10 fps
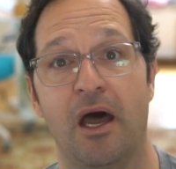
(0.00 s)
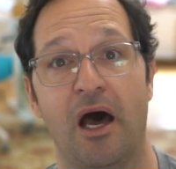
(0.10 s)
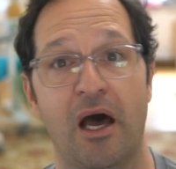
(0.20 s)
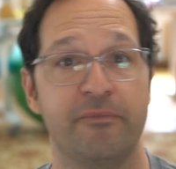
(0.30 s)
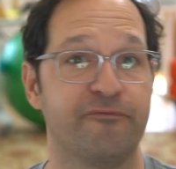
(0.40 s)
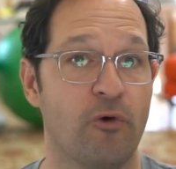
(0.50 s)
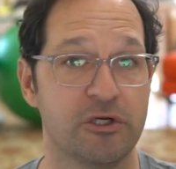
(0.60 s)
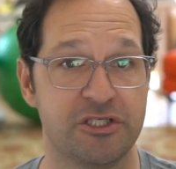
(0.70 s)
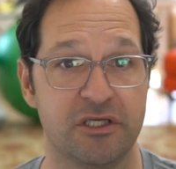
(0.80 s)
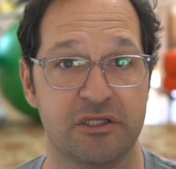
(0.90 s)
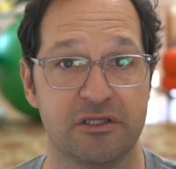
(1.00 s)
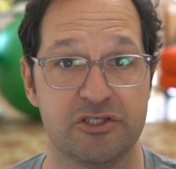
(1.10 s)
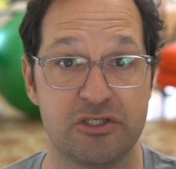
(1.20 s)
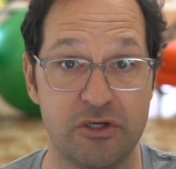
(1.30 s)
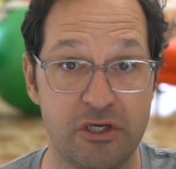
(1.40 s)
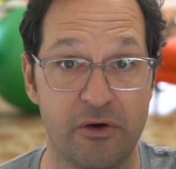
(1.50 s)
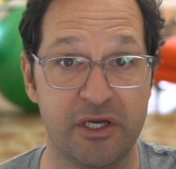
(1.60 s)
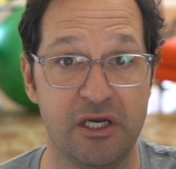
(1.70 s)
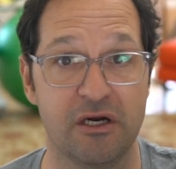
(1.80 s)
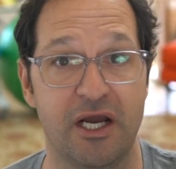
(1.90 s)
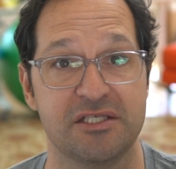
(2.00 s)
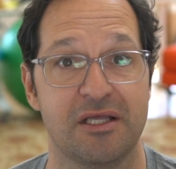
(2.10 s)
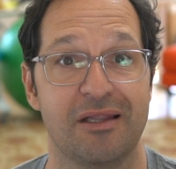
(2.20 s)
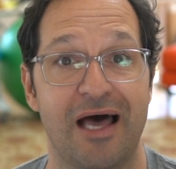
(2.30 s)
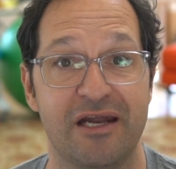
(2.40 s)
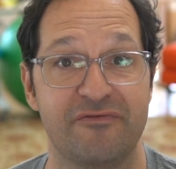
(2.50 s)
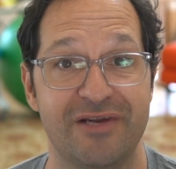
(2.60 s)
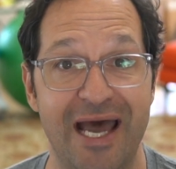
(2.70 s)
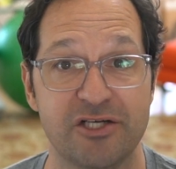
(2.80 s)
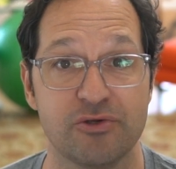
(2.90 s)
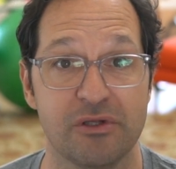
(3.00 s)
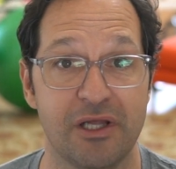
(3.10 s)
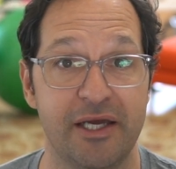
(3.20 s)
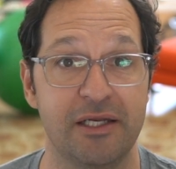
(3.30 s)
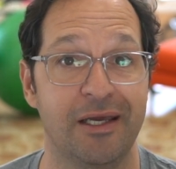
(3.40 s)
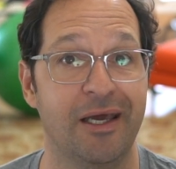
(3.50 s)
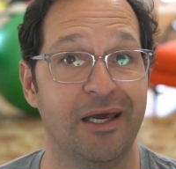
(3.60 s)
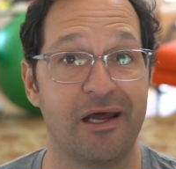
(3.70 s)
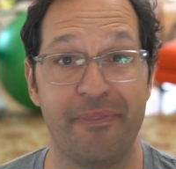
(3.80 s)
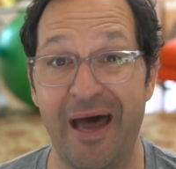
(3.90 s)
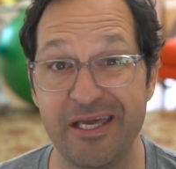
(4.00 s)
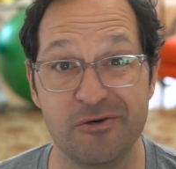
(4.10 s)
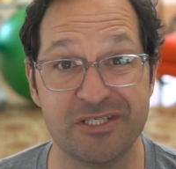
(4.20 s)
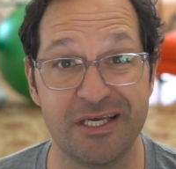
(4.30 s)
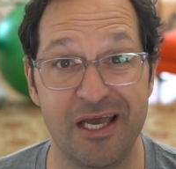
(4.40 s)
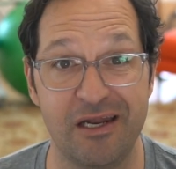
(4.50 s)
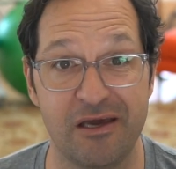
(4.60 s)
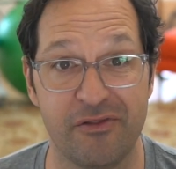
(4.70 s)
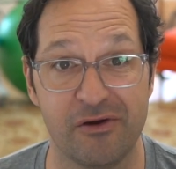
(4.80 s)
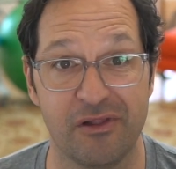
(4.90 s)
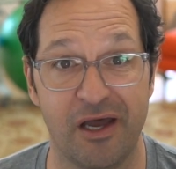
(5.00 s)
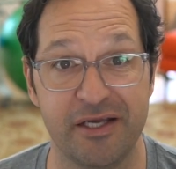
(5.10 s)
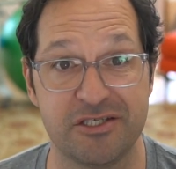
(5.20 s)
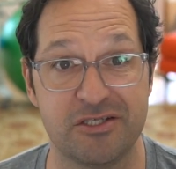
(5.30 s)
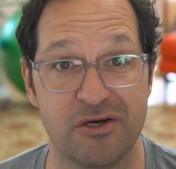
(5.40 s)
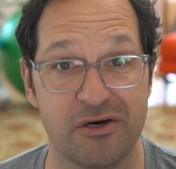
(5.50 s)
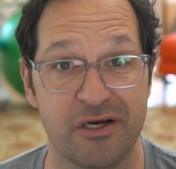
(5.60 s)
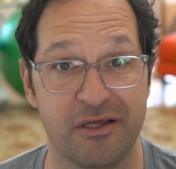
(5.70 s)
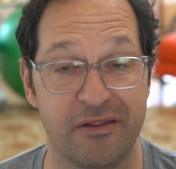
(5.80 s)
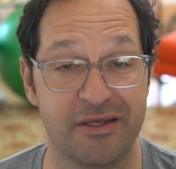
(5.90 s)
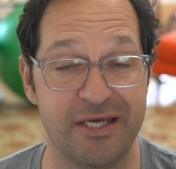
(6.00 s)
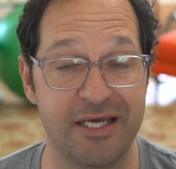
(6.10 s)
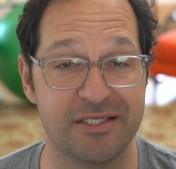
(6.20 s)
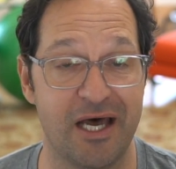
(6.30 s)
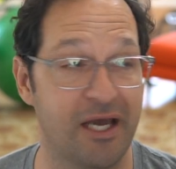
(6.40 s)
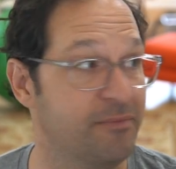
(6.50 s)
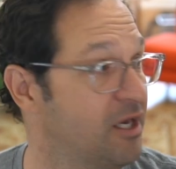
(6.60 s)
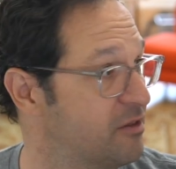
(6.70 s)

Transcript: I'm fortunate that the studio here has a lot of natural light, and I'm not using any other lights during the daytime.